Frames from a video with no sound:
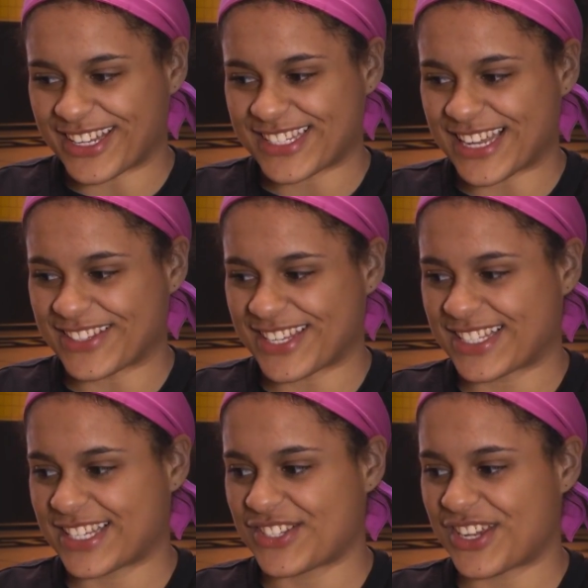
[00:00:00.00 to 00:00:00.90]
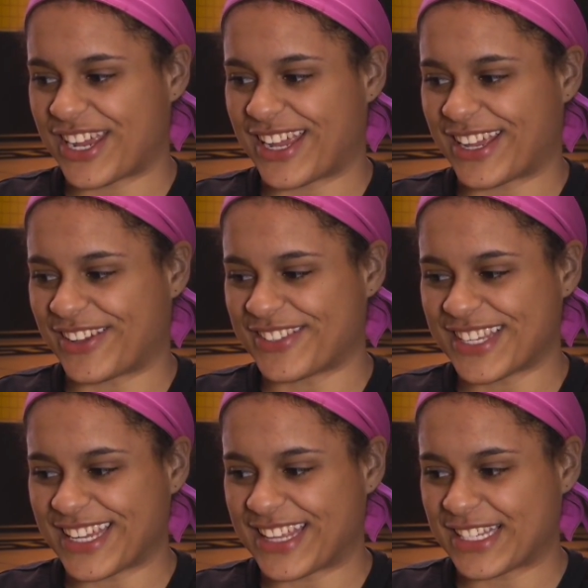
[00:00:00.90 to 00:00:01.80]
and it sounds like such a
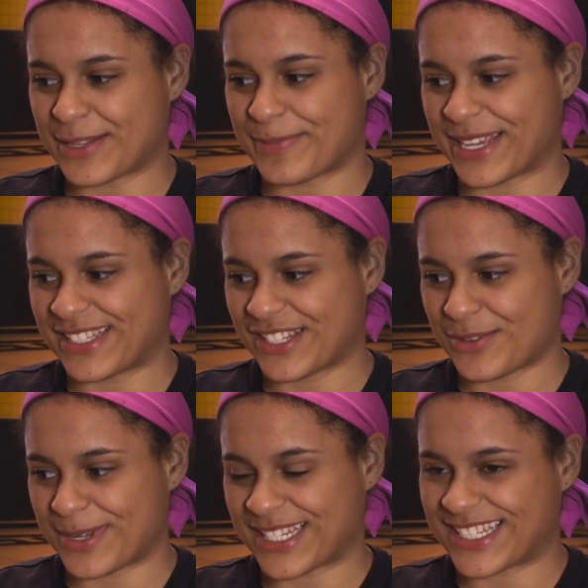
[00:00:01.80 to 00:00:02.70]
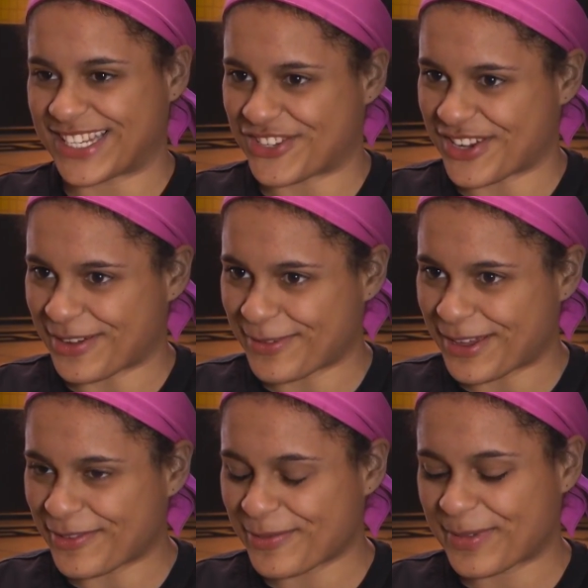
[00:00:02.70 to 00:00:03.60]
silly thing to base such a big decision off of,